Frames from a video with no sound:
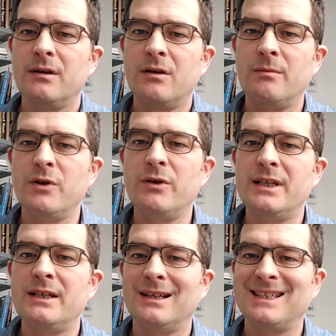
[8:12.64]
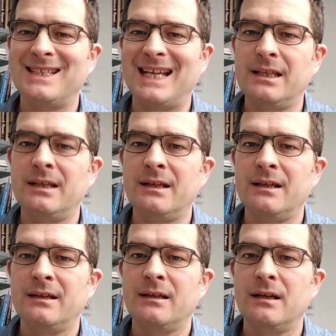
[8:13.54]
communities are static
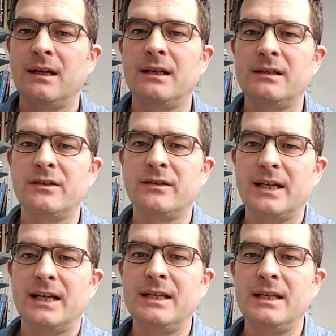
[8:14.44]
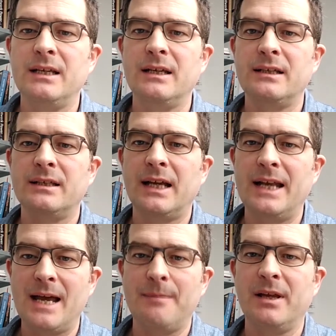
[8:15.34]
and society is
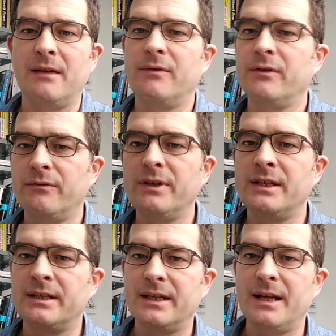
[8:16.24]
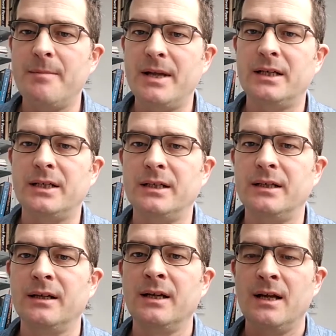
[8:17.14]
dynamic for the reasons that I mentioned.
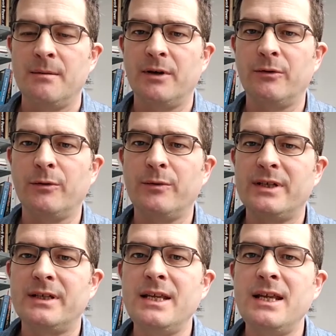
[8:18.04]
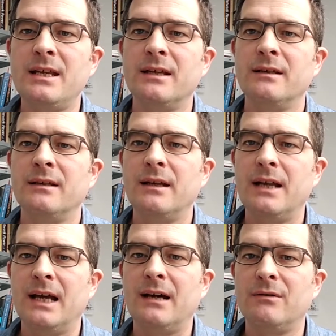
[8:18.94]
But what we see
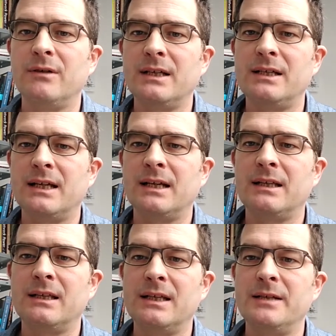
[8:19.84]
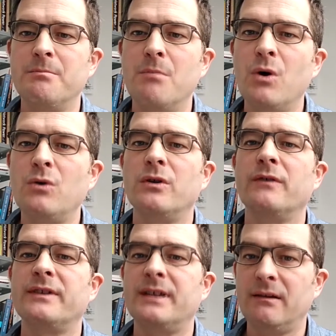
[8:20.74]
now is that this mode
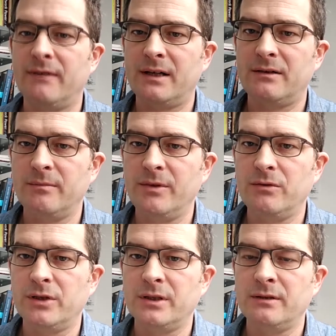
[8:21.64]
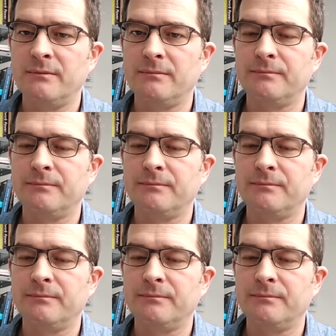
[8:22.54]
of self-attribution,